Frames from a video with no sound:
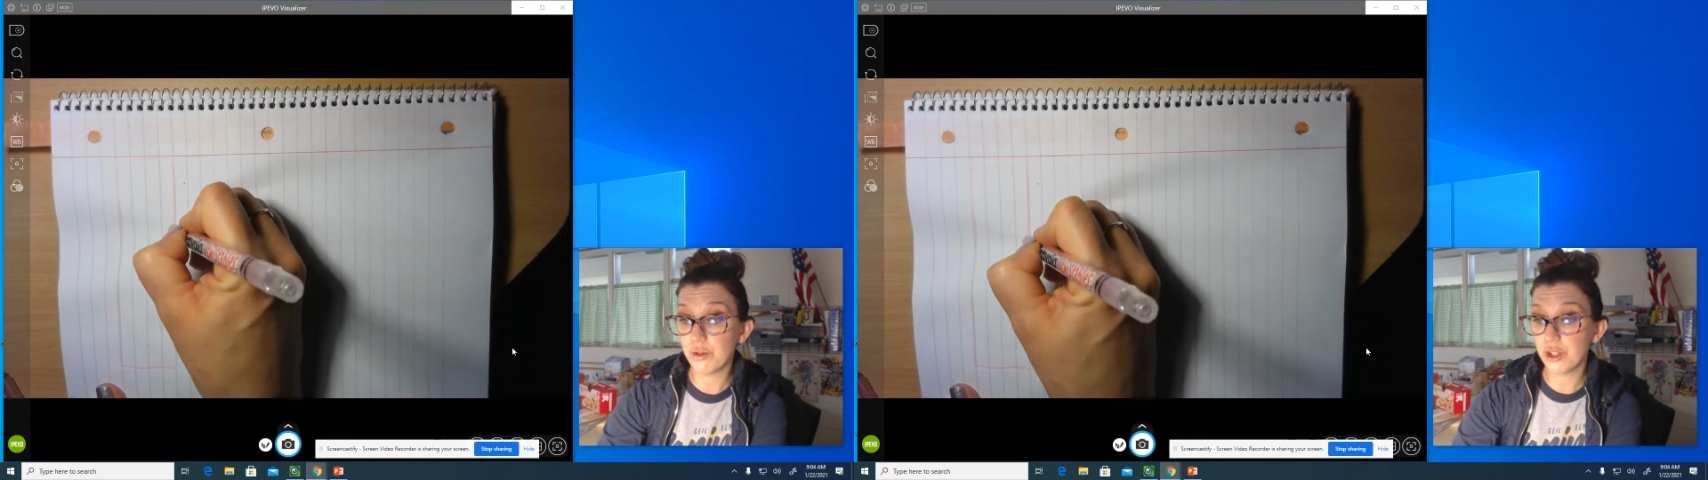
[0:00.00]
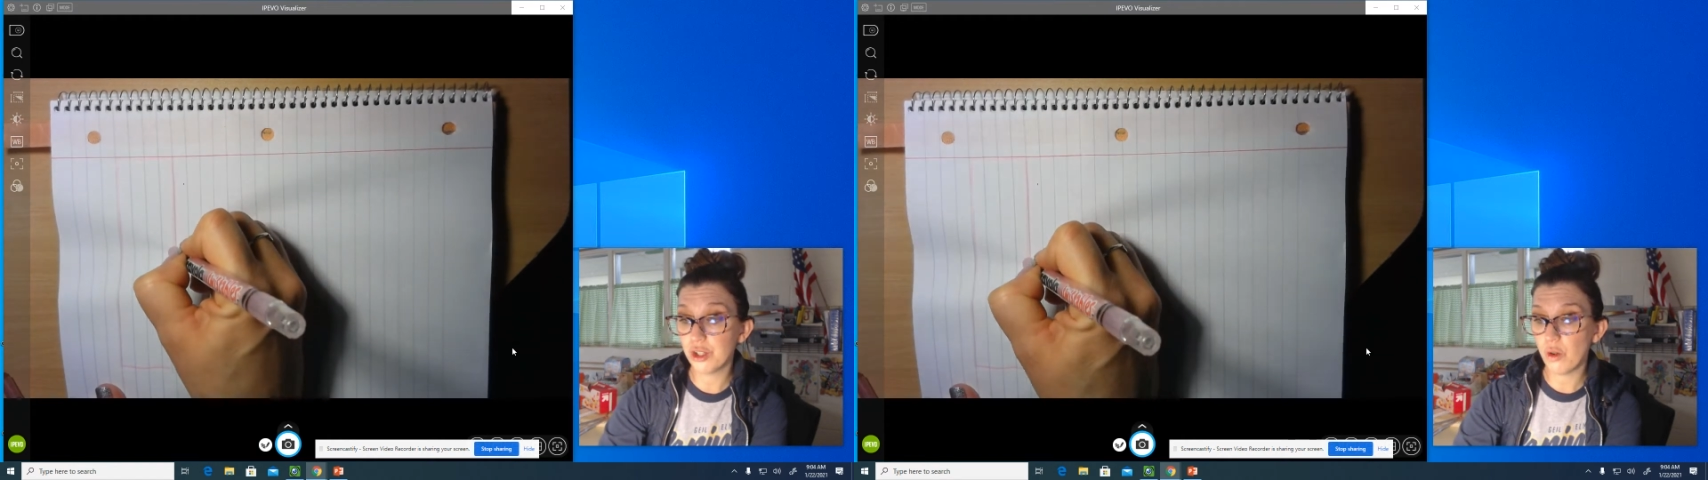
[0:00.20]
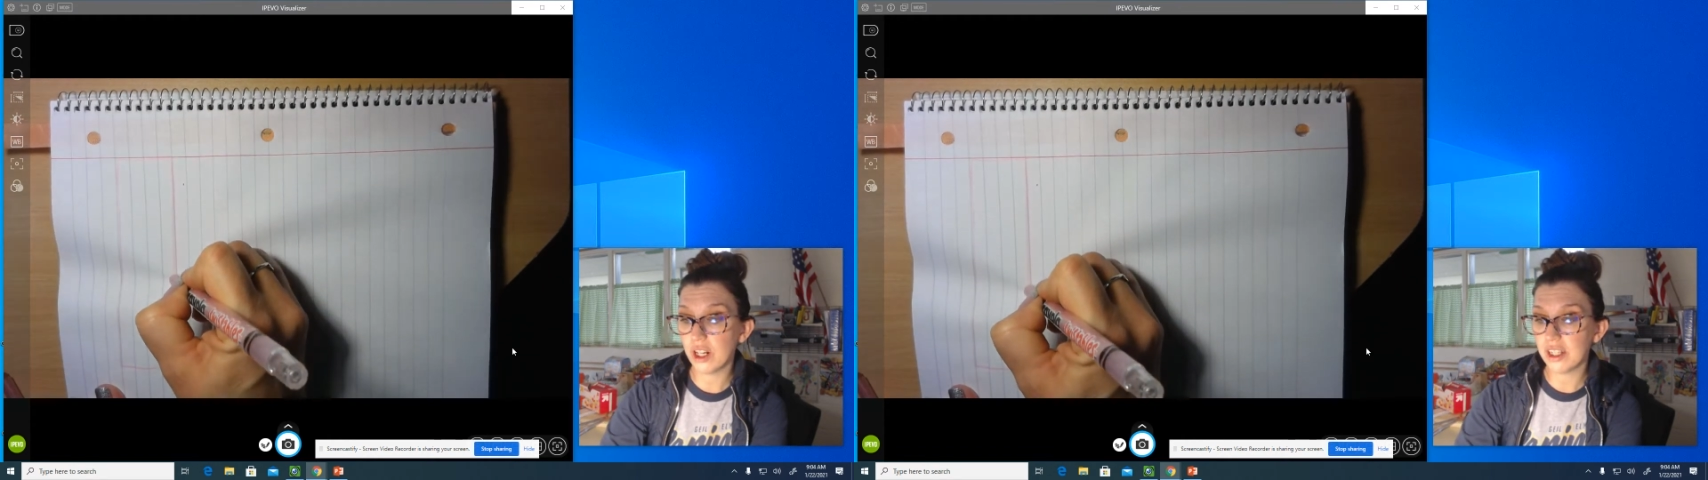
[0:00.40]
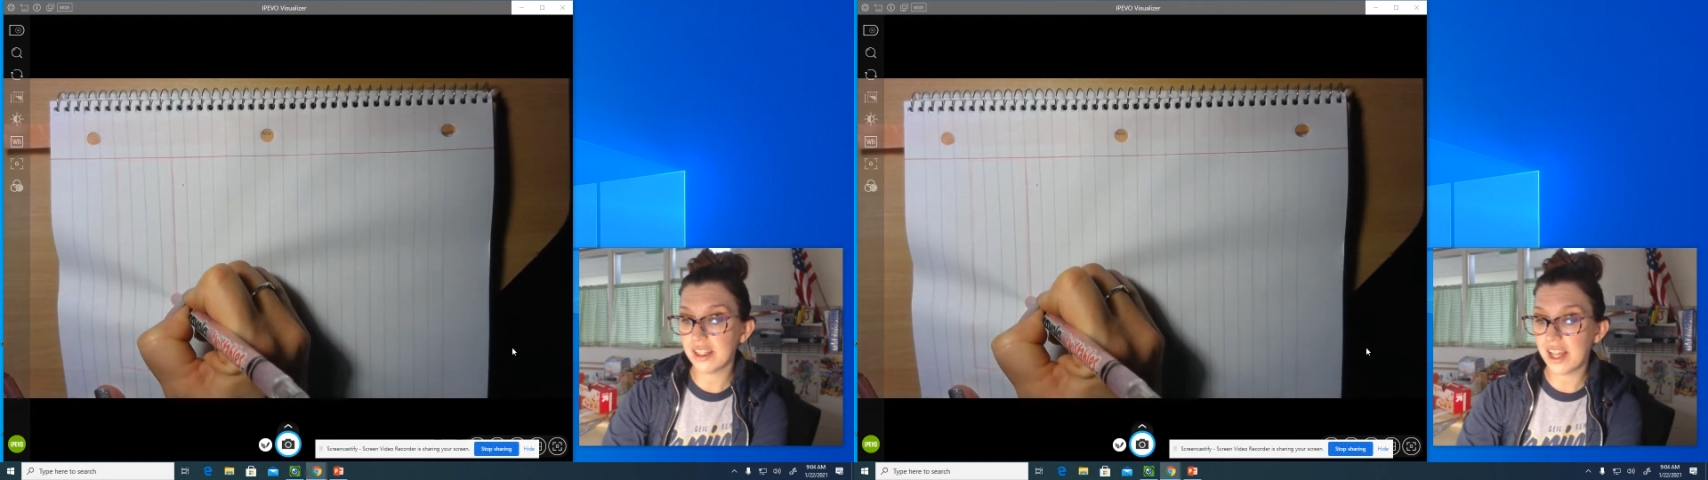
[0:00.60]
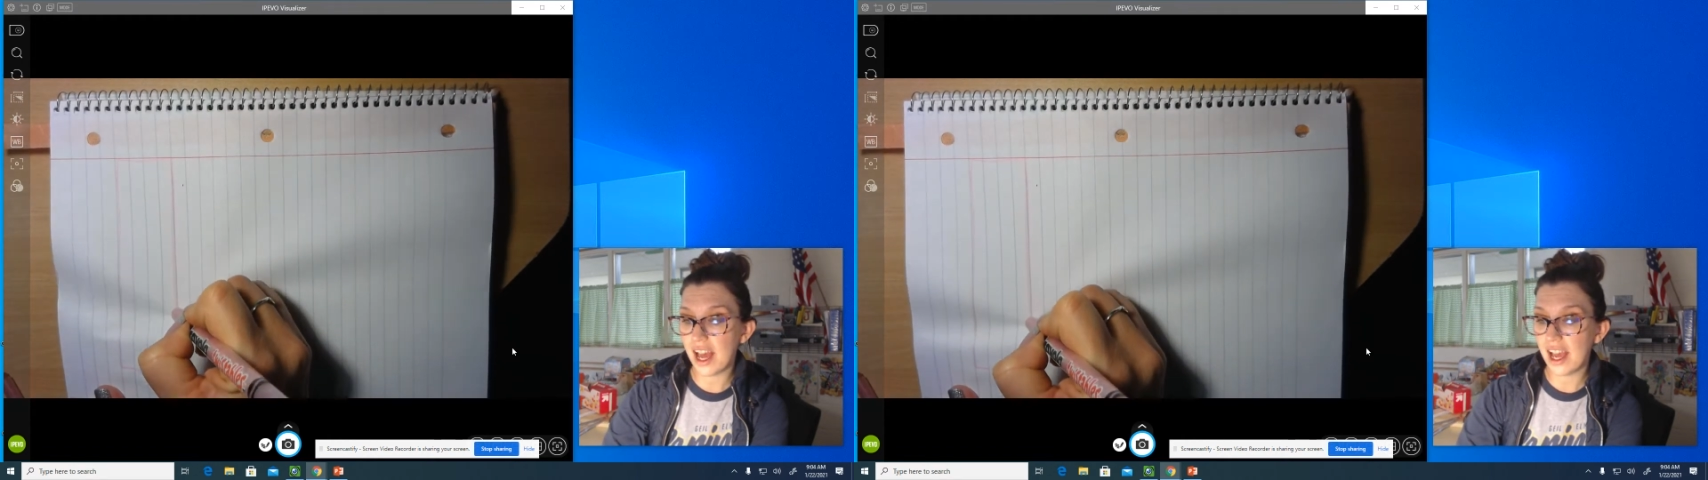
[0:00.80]
short
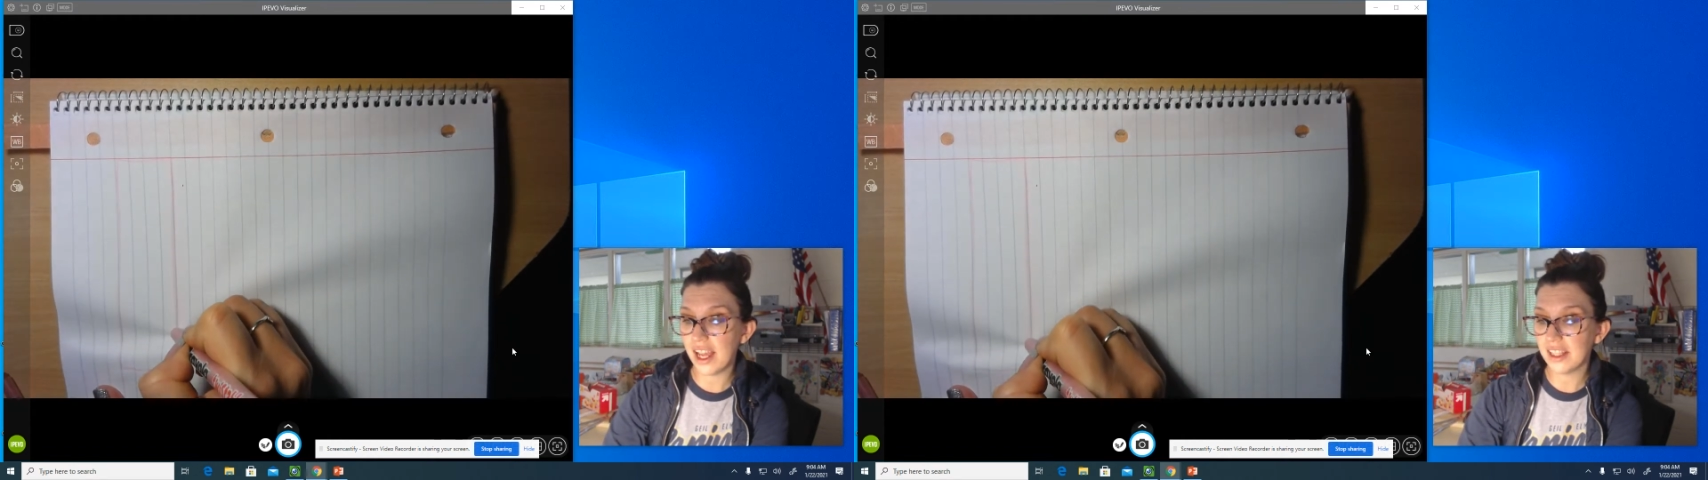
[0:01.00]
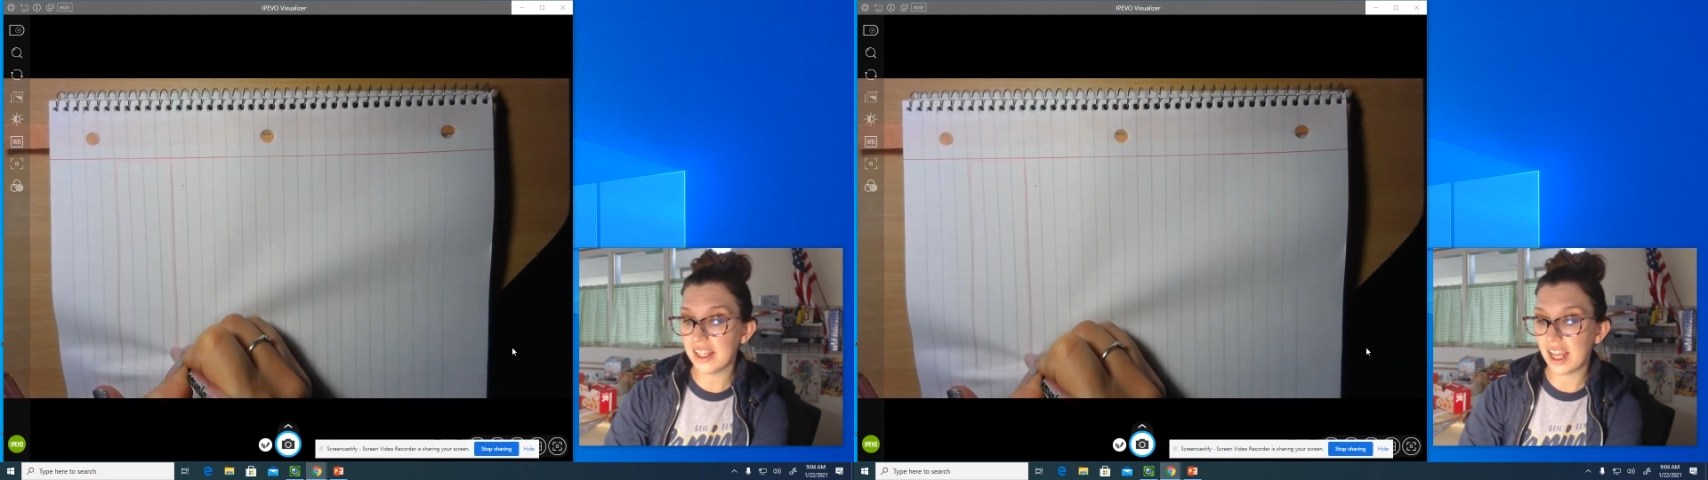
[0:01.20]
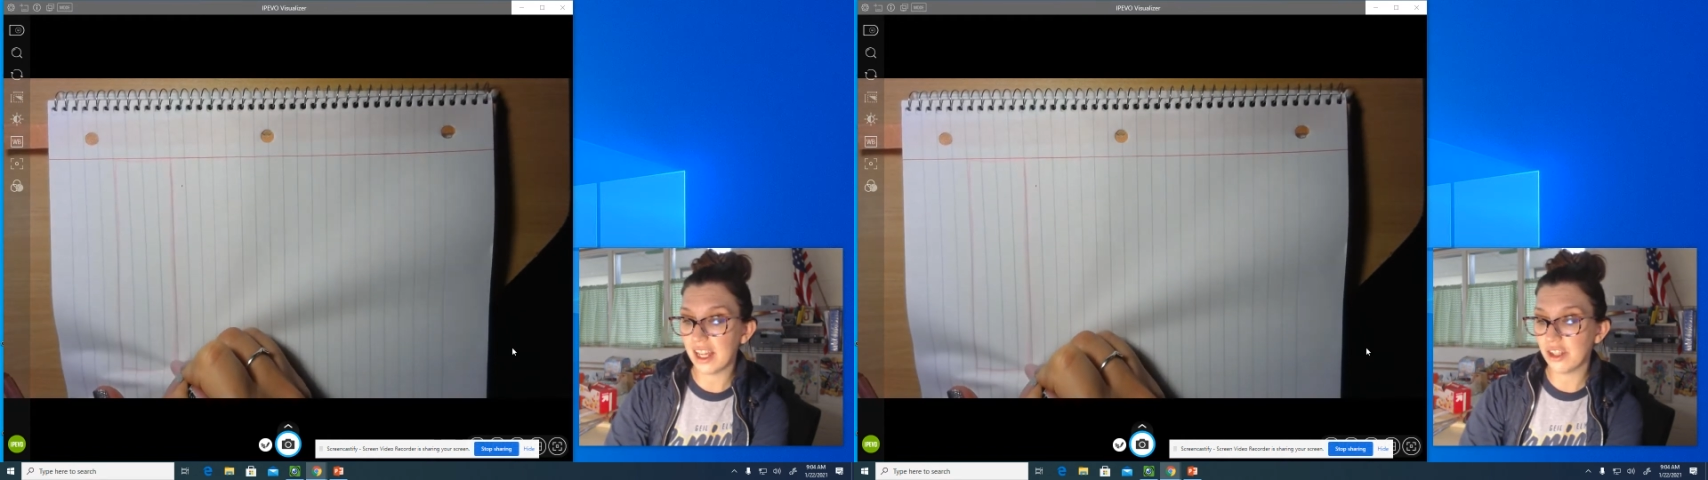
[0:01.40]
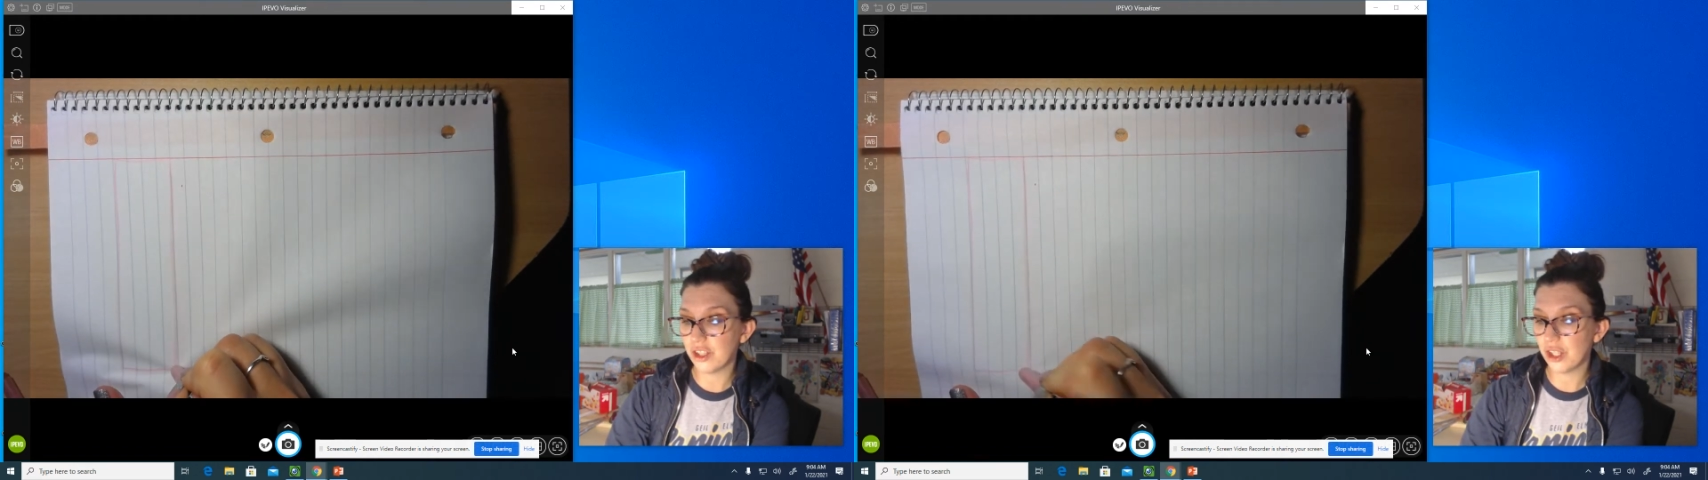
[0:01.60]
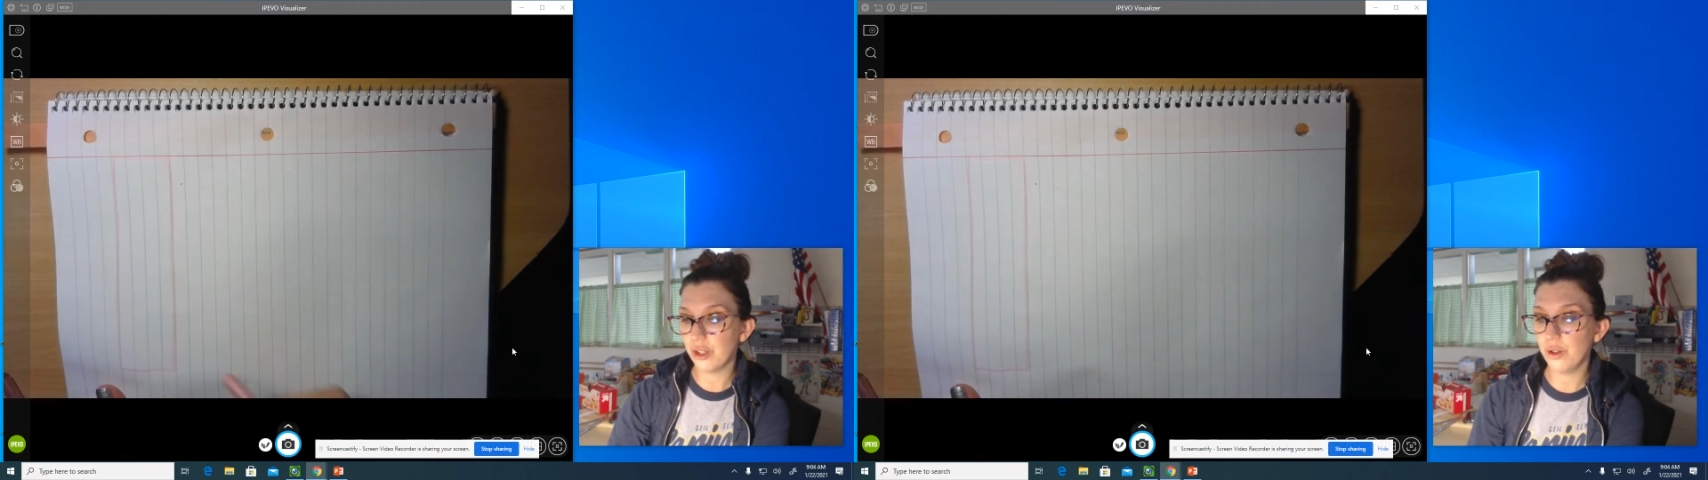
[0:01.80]
sides and
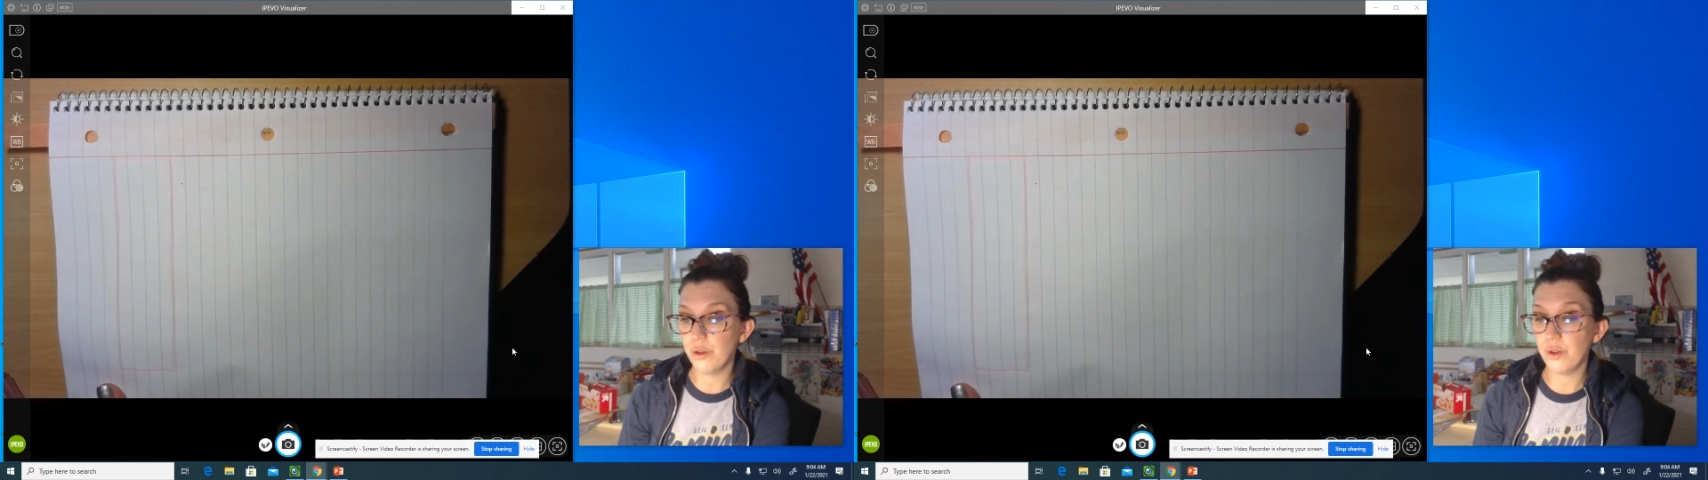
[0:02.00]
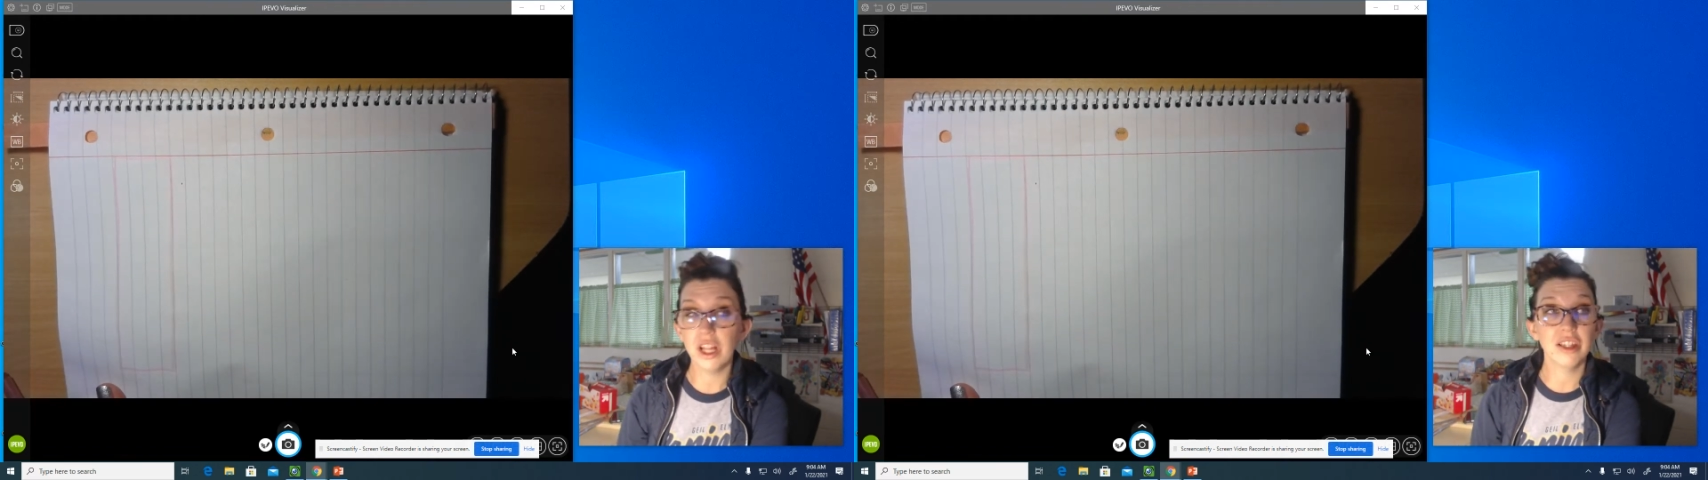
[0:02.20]
two